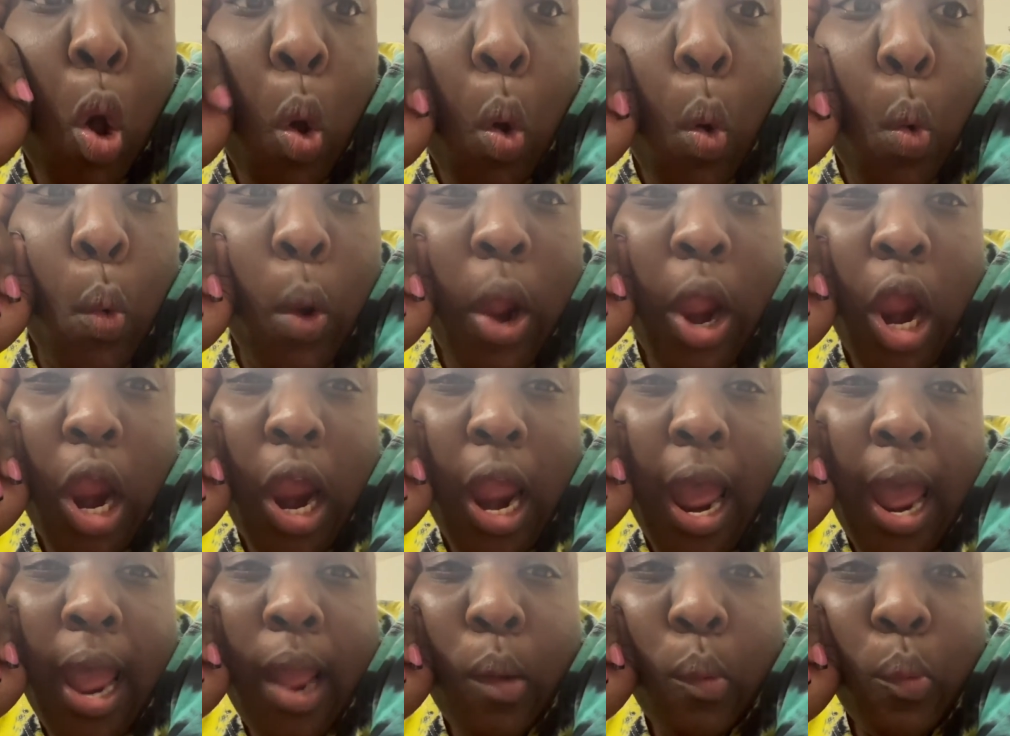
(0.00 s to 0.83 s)
where
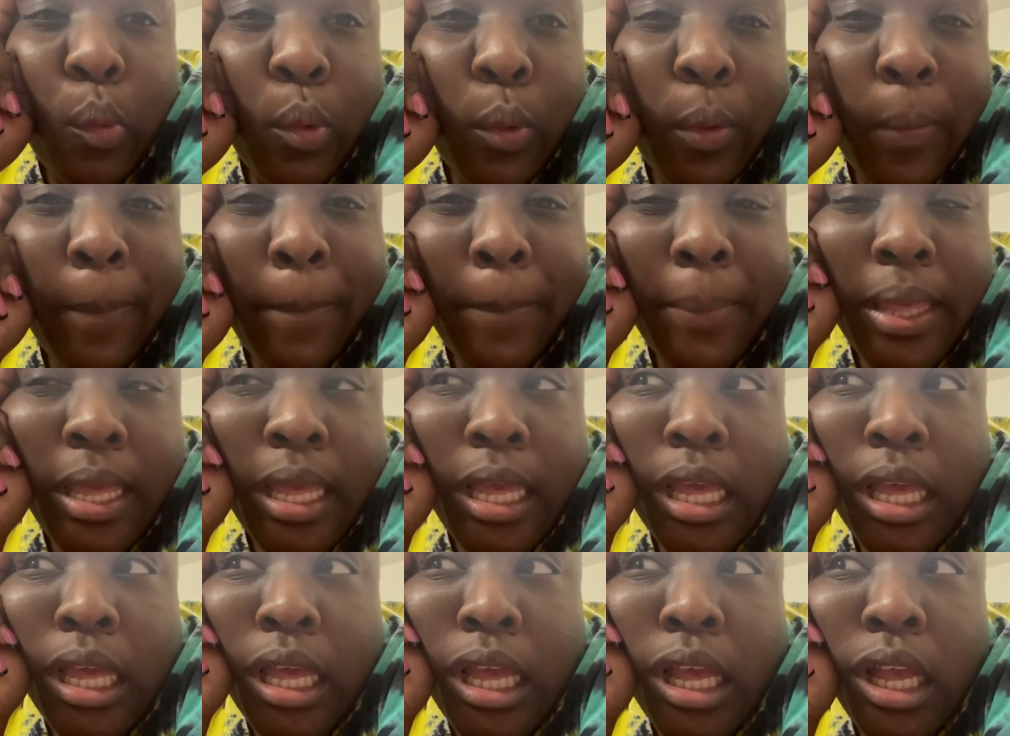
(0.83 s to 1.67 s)
i will
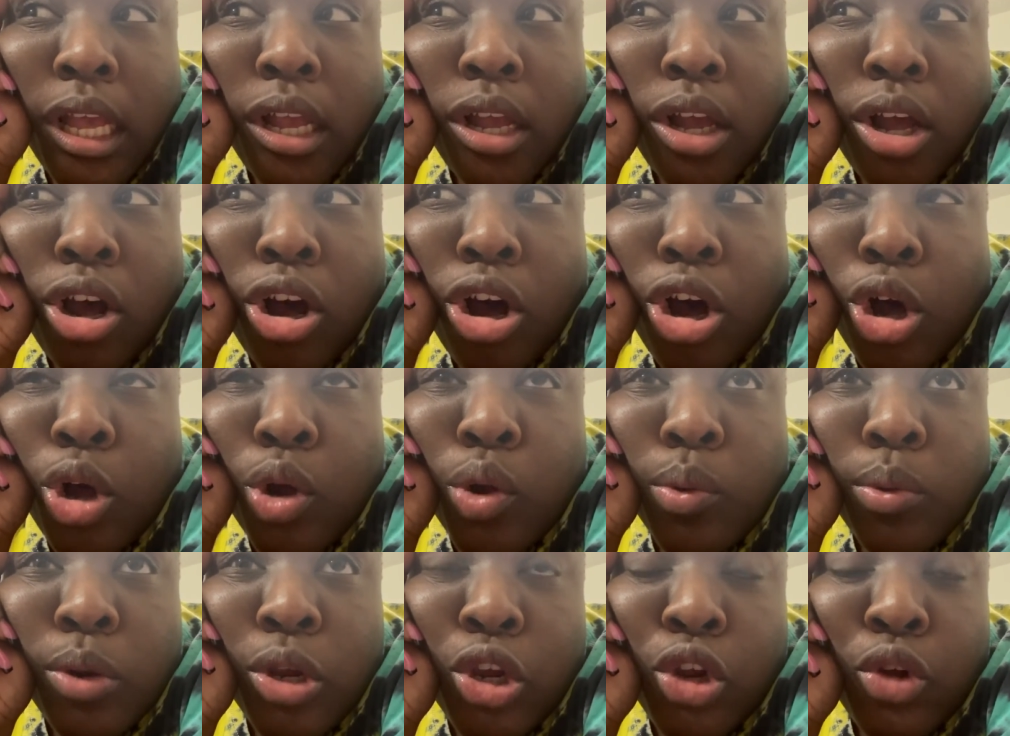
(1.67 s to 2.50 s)
be
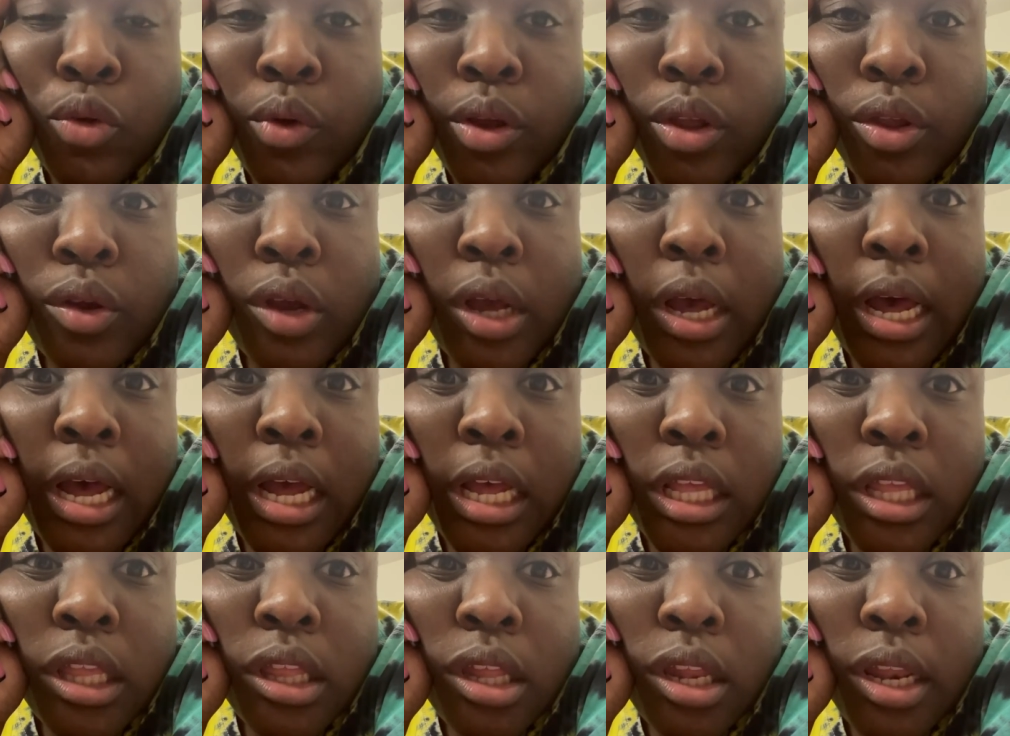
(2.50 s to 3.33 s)
um, showing you
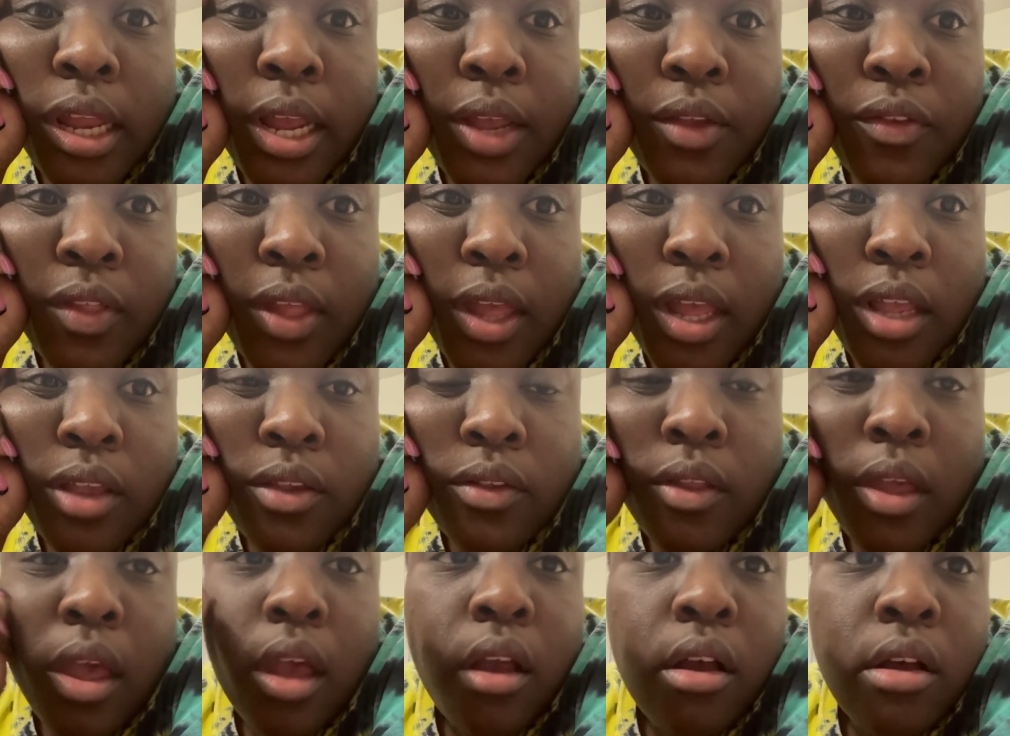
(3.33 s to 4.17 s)
guys the next things
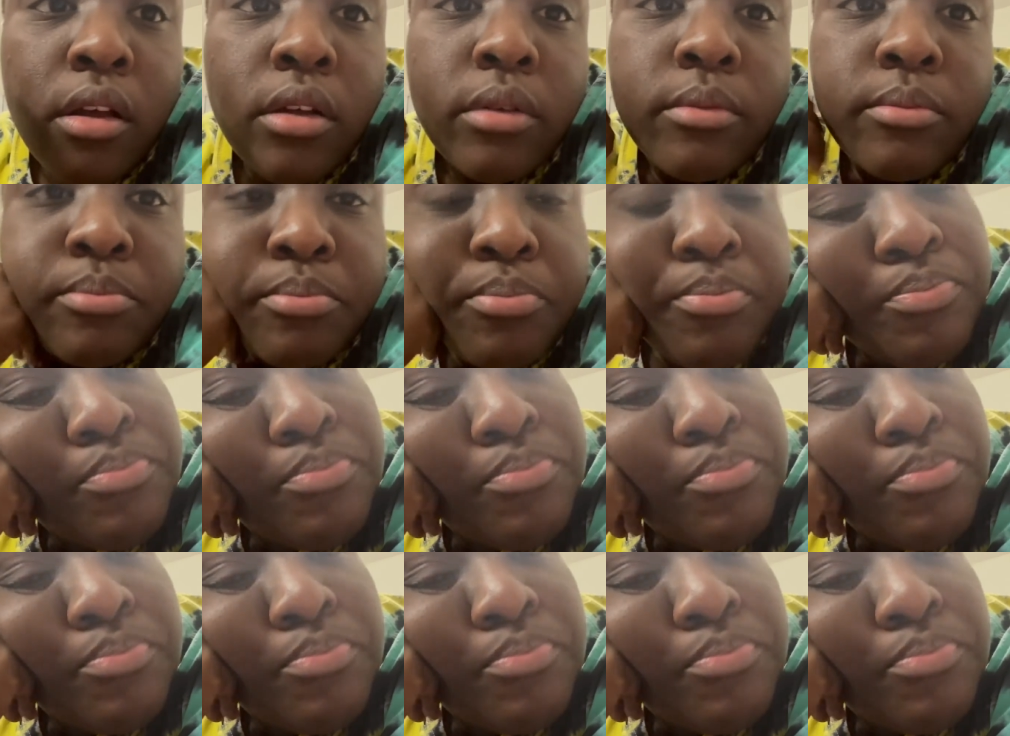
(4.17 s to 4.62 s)
that come